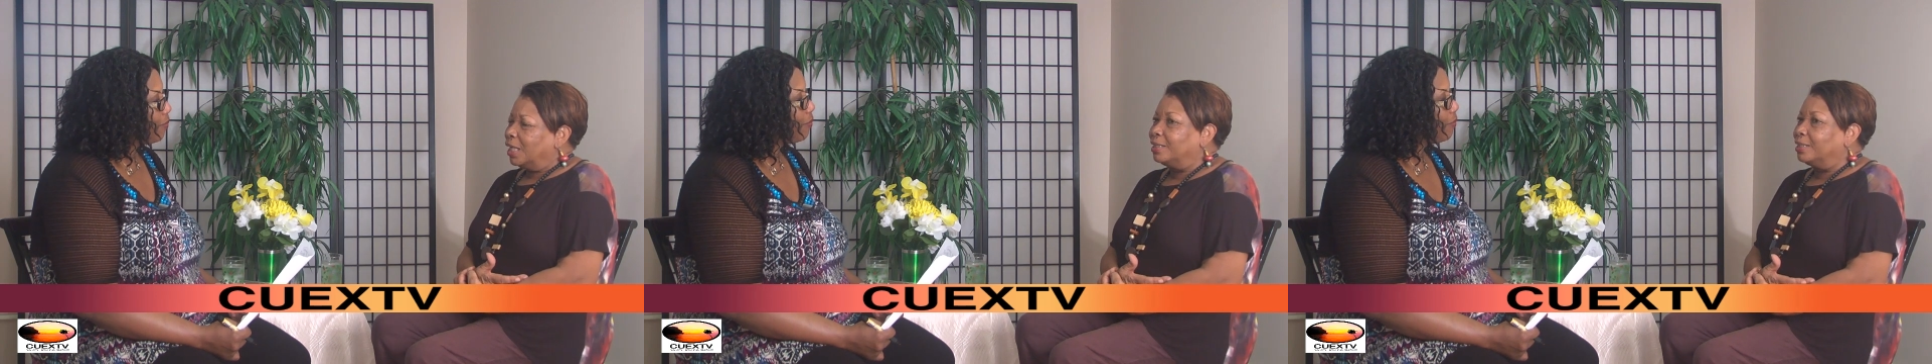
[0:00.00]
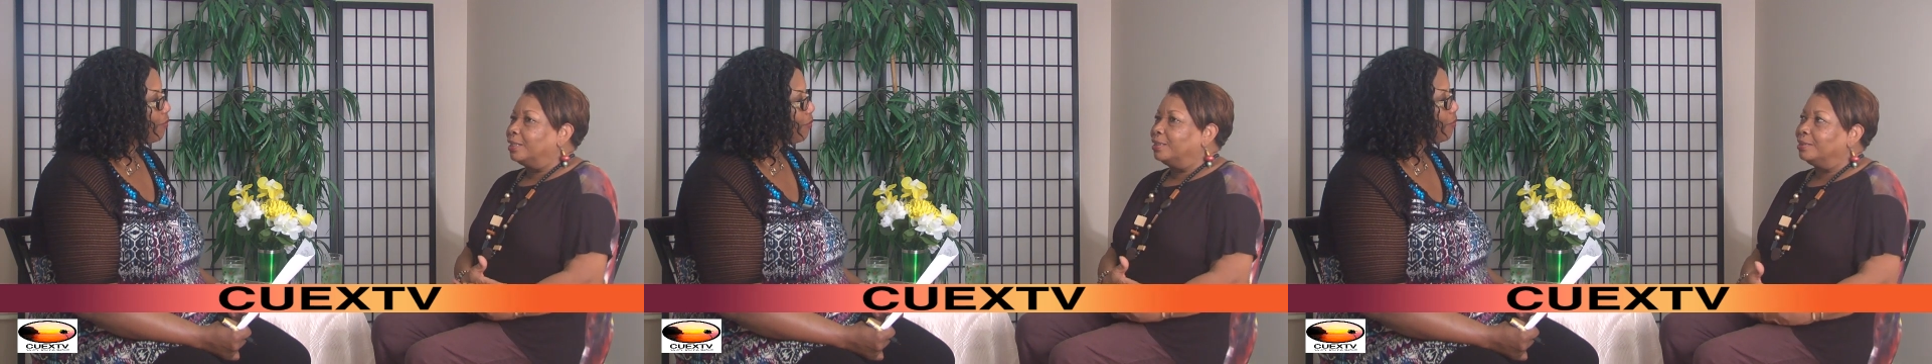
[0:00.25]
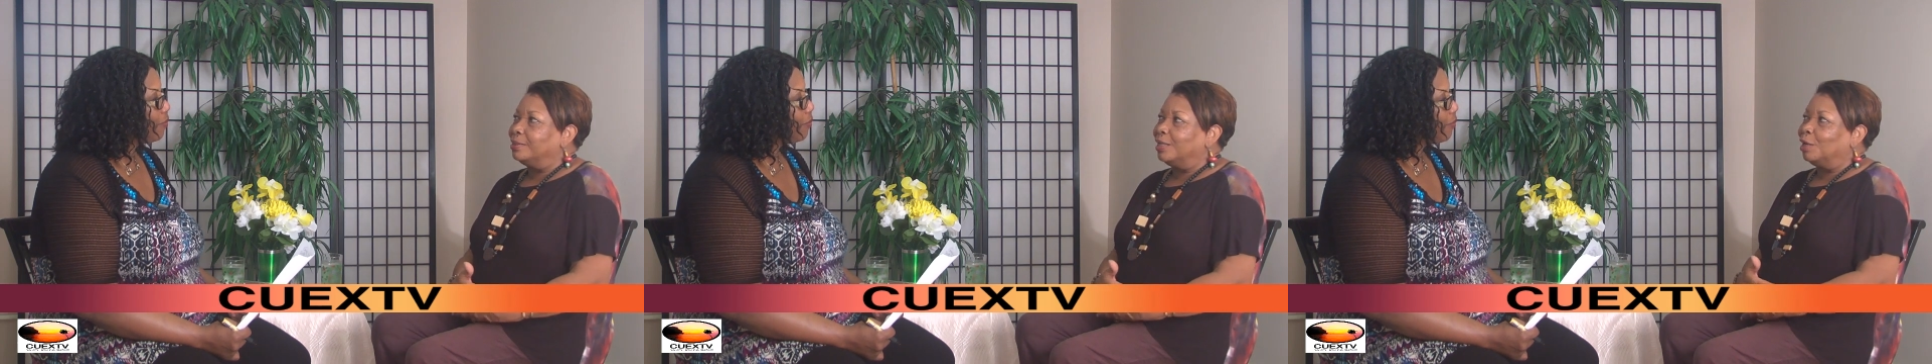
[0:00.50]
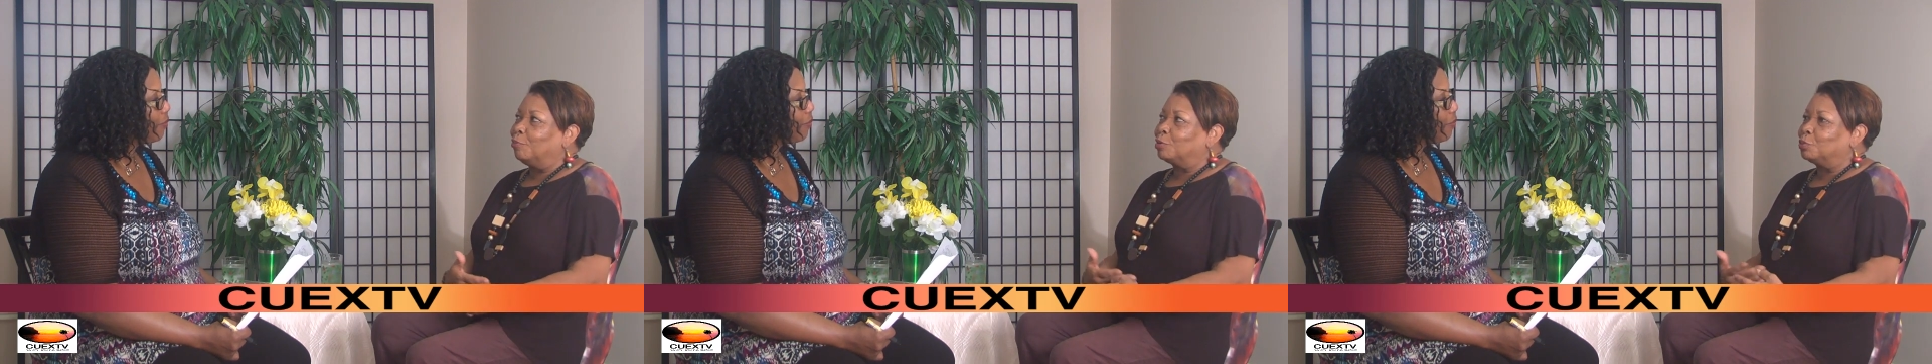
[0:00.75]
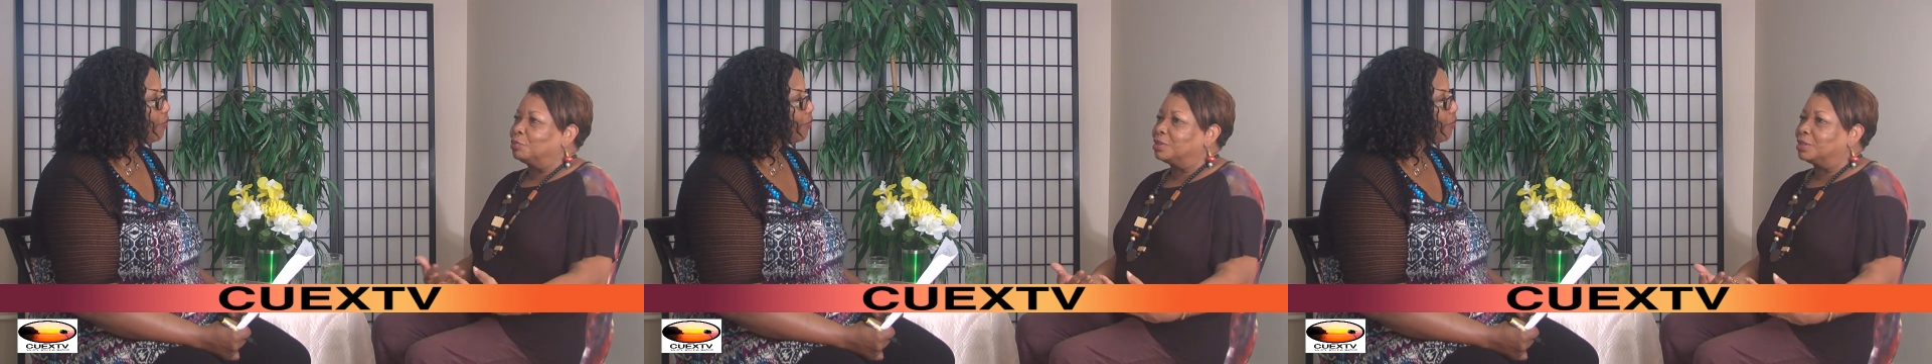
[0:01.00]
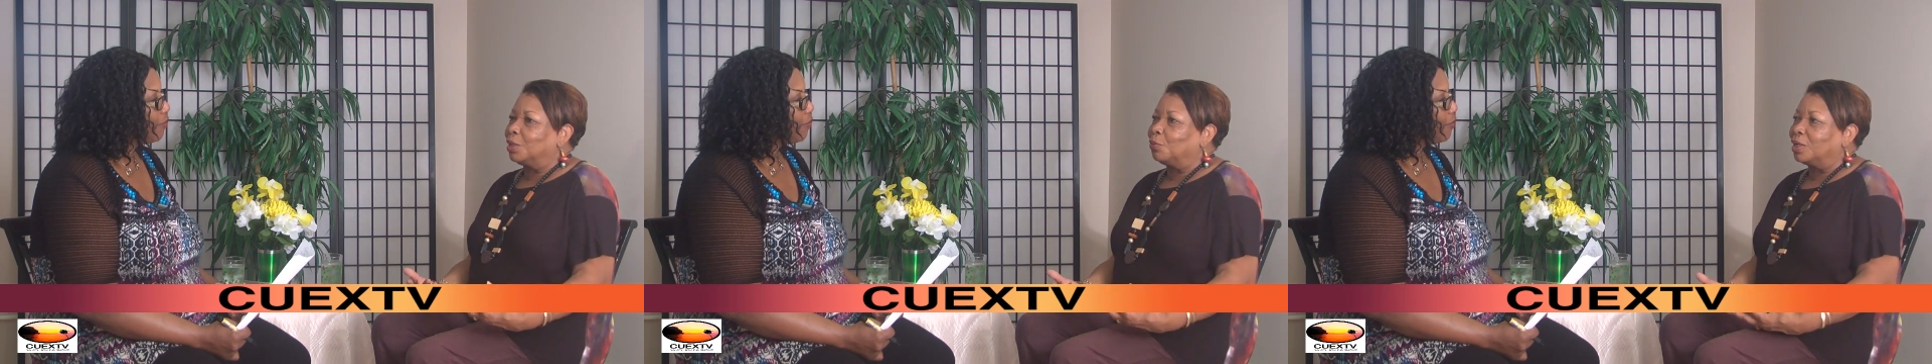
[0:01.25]
And then the neighbors would
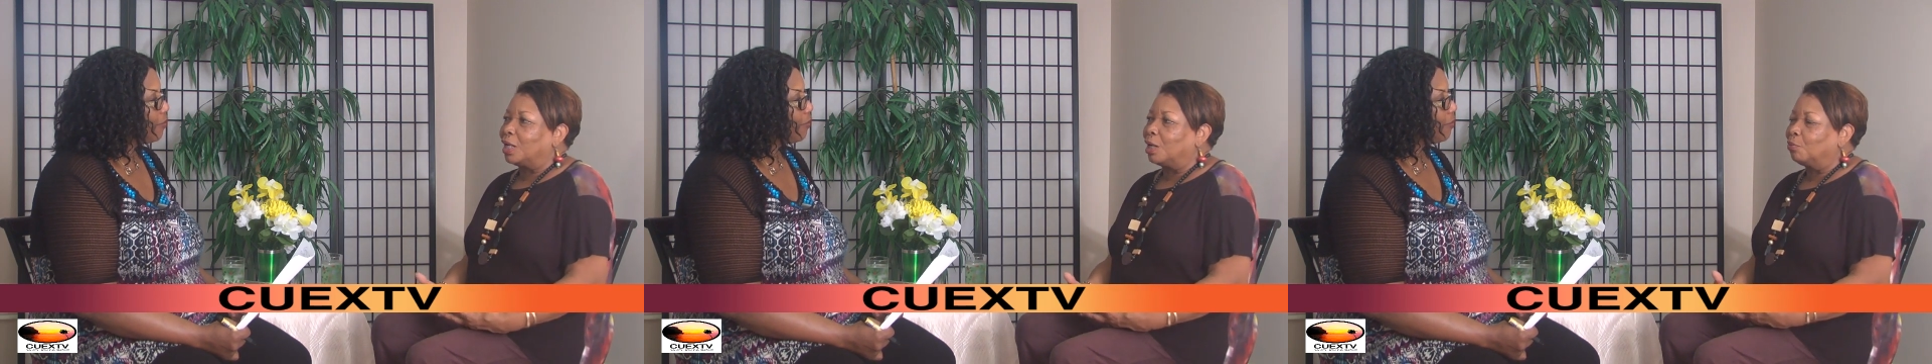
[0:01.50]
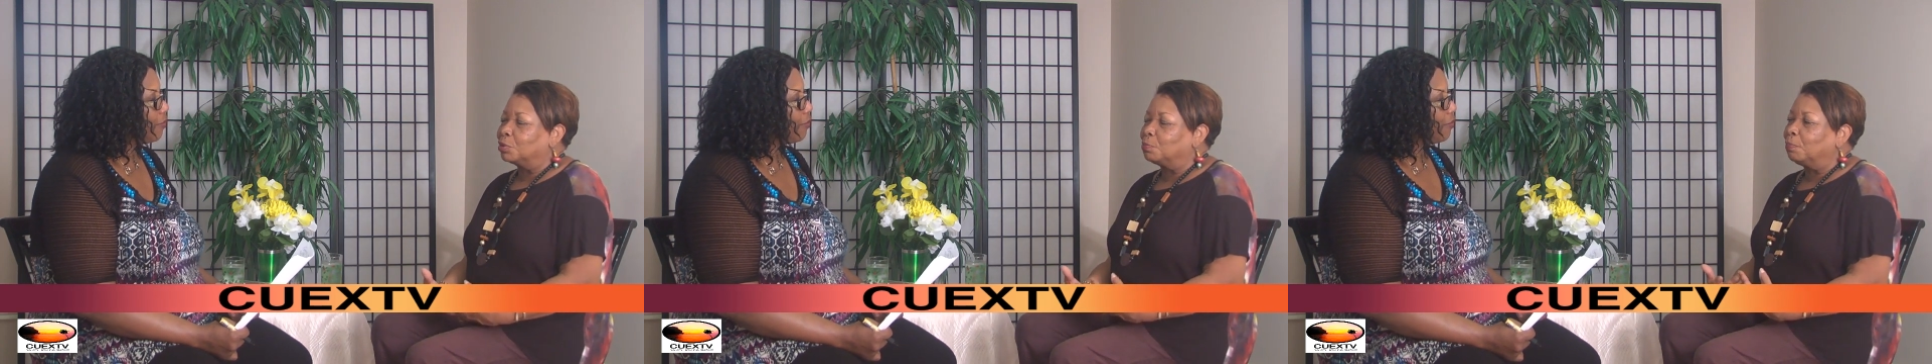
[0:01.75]
say when I was